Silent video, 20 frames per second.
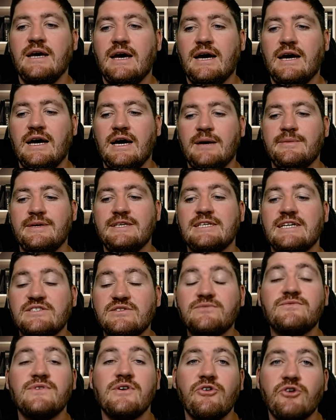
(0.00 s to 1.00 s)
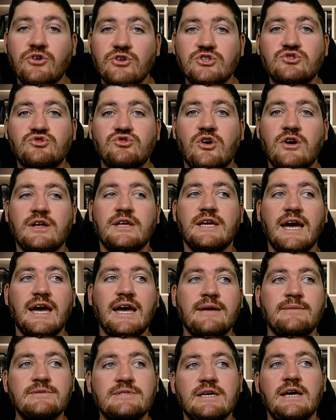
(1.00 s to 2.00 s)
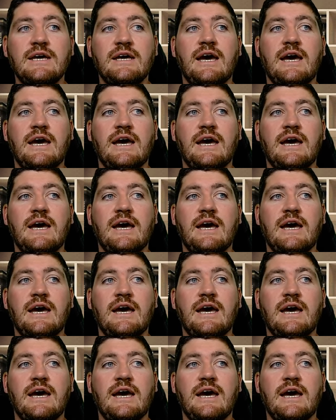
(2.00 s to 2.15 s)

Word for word: Um, he's had some very good, strong games.